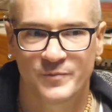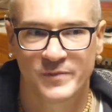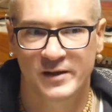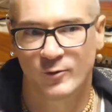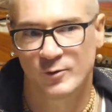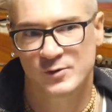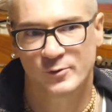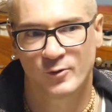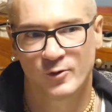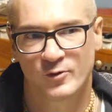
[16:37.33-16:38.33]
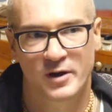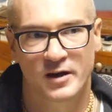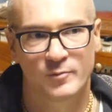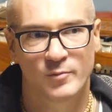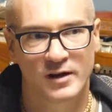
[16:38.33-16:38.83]
And also Lord
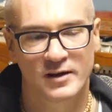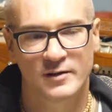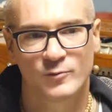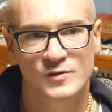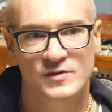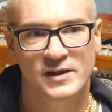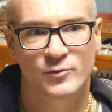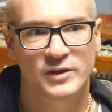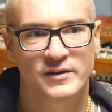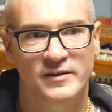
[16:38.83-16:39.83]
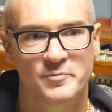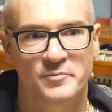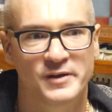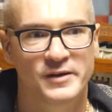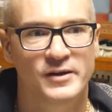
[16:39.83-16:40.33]
Balaram was there with him,
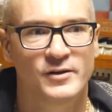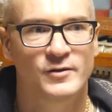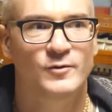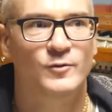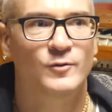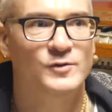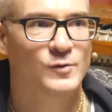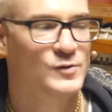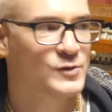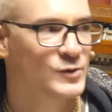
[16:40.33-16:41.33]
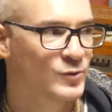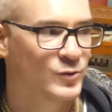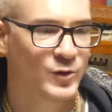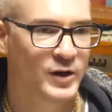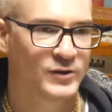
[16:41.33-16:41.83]
who was also a
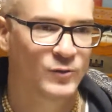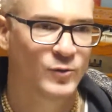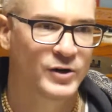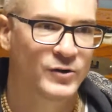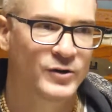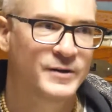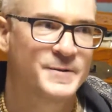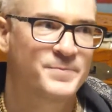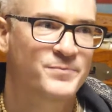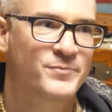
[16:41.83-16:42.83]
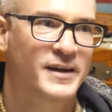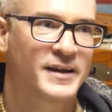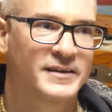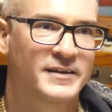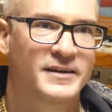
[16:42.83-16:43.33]
great warrior.
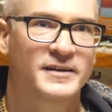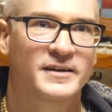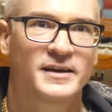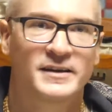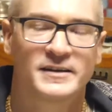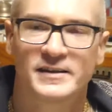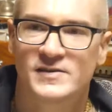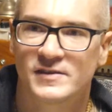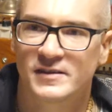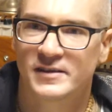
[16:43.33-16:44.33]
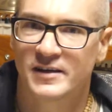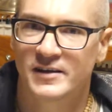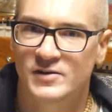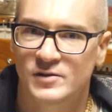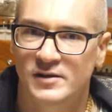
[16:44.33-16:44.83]
And then these
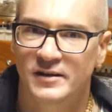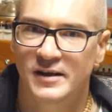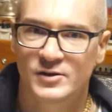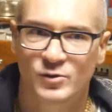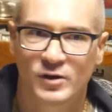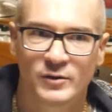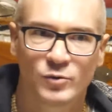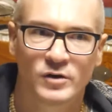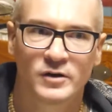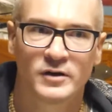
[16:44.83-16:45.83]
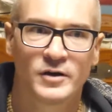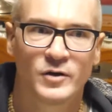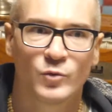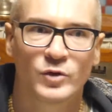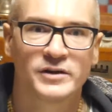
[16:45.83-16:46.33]
kings naturally were
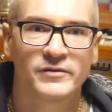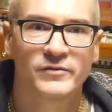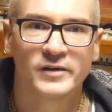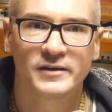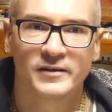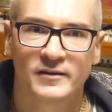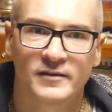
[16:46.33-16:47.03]
defeated.